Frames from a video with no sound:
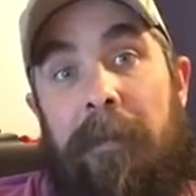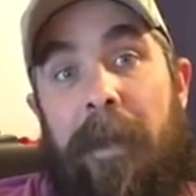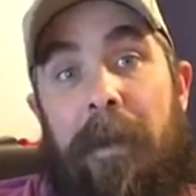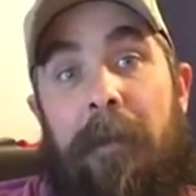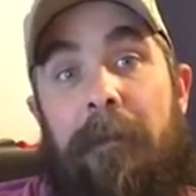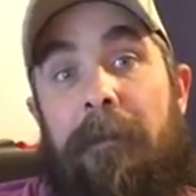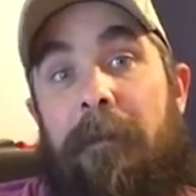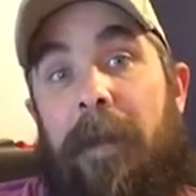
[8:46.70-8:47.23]
So
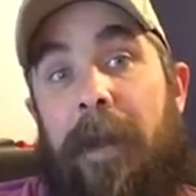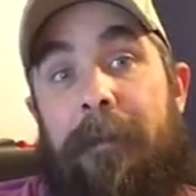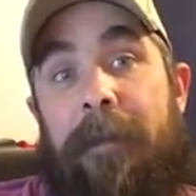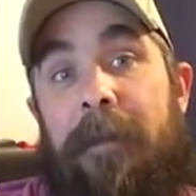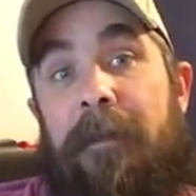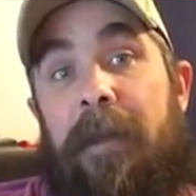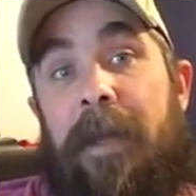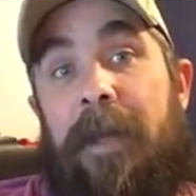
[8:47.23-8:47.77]
I'm
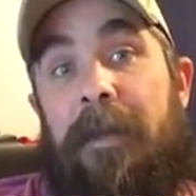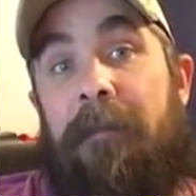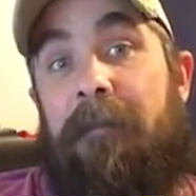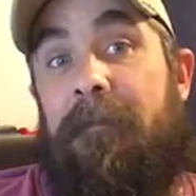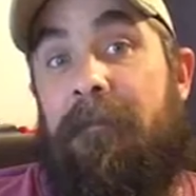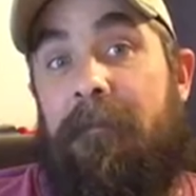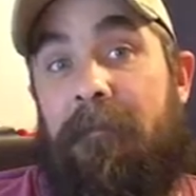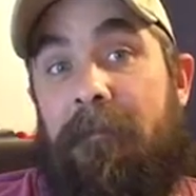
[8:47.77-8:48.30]
just saying,
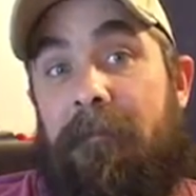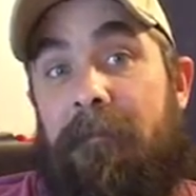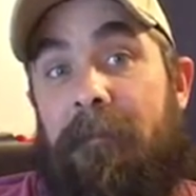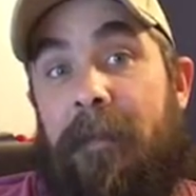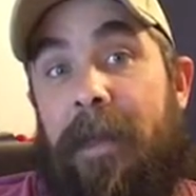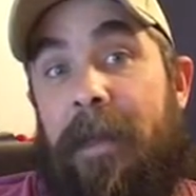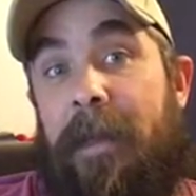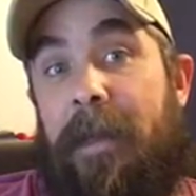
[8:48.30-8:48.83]

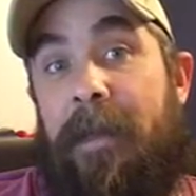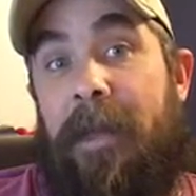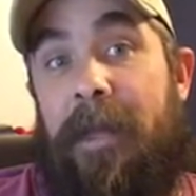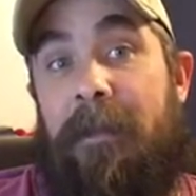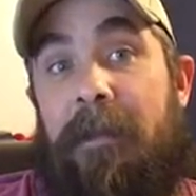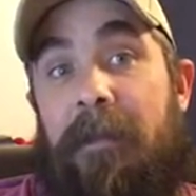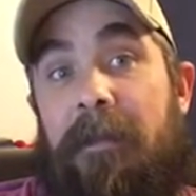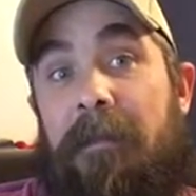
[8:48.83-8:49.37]

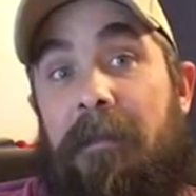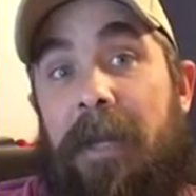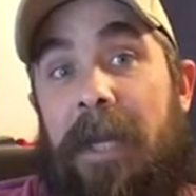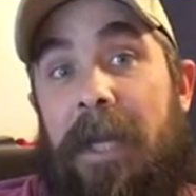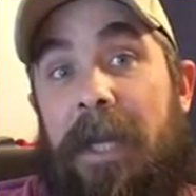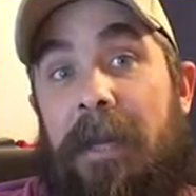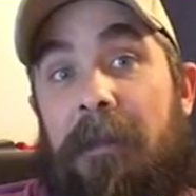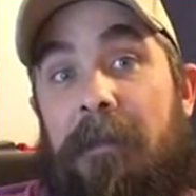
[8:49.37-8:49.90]
it's just the way
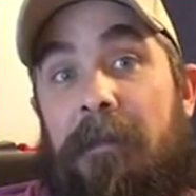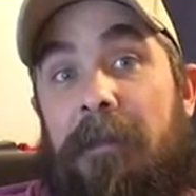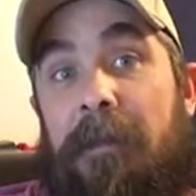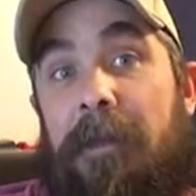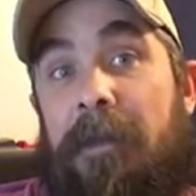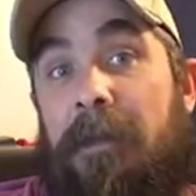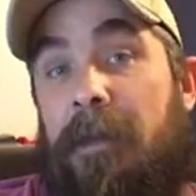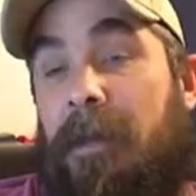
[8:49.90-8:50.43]
it
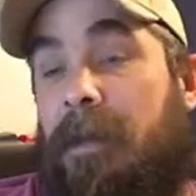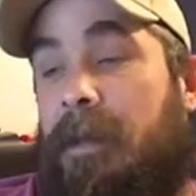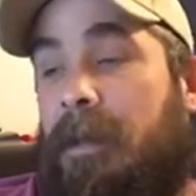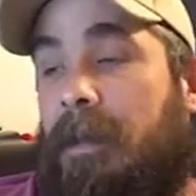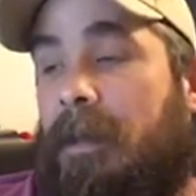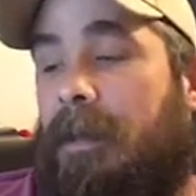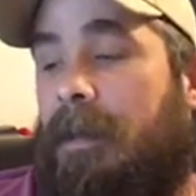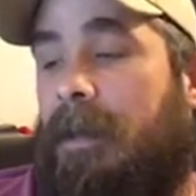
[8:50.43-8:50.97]

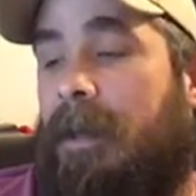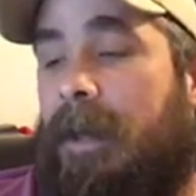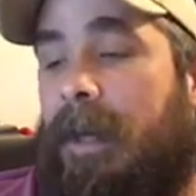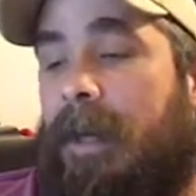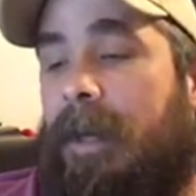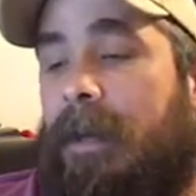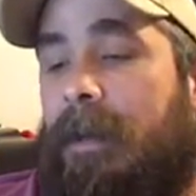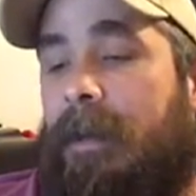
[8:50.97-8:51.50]
goes.
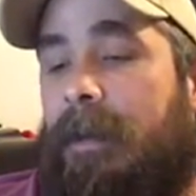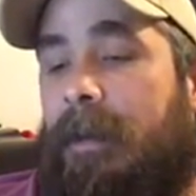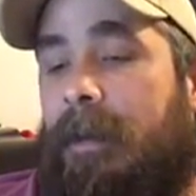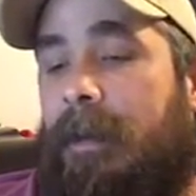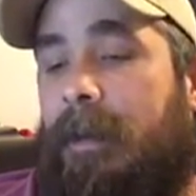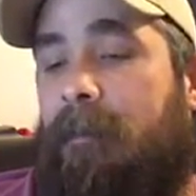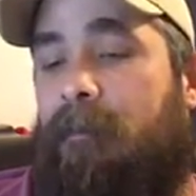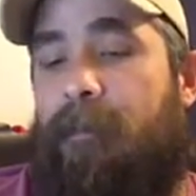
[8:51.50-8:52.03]

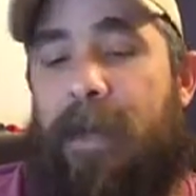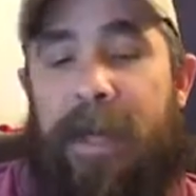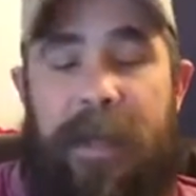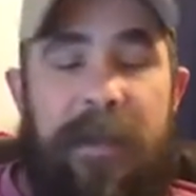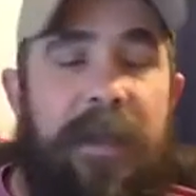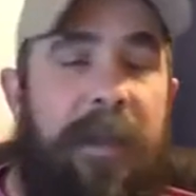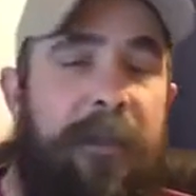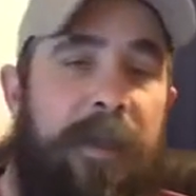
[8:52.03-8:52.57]
But
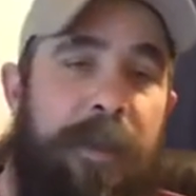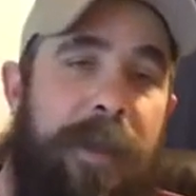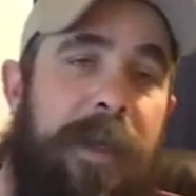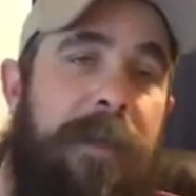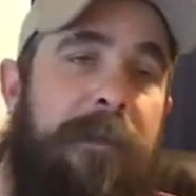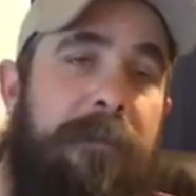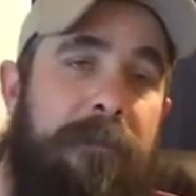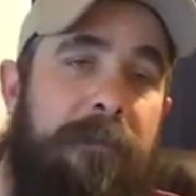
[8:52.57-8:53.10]
it seems to
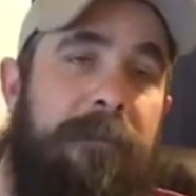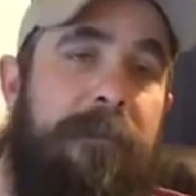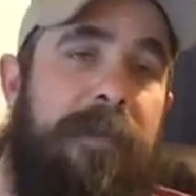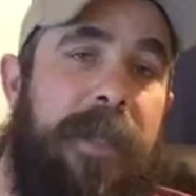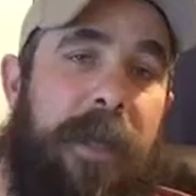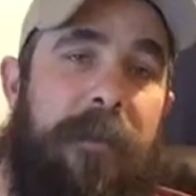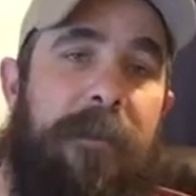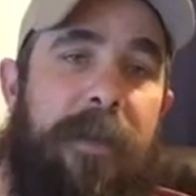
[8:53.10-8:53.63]
be
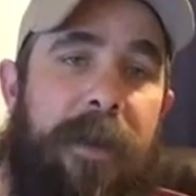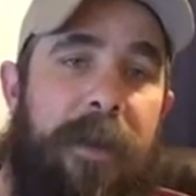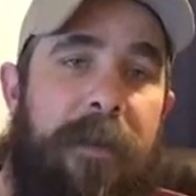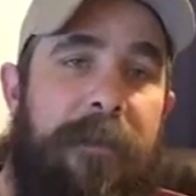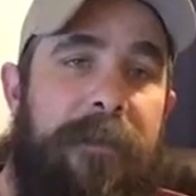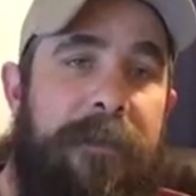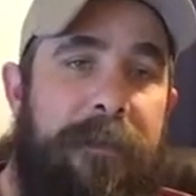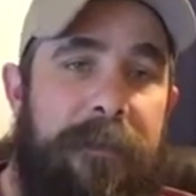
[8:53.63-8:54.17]
safe
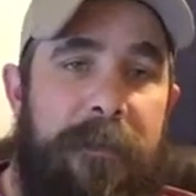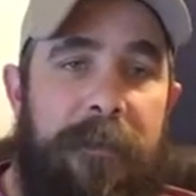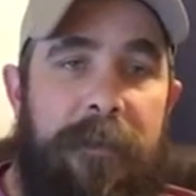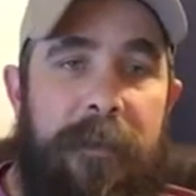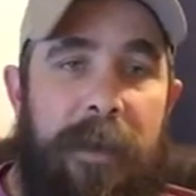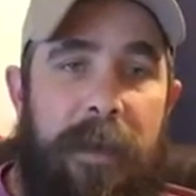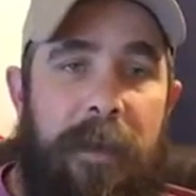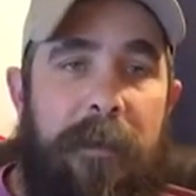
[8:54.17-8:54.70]
enough,
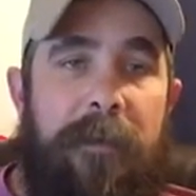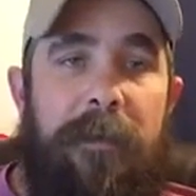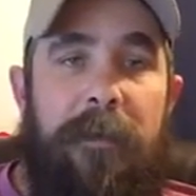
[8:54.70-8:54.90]
you know.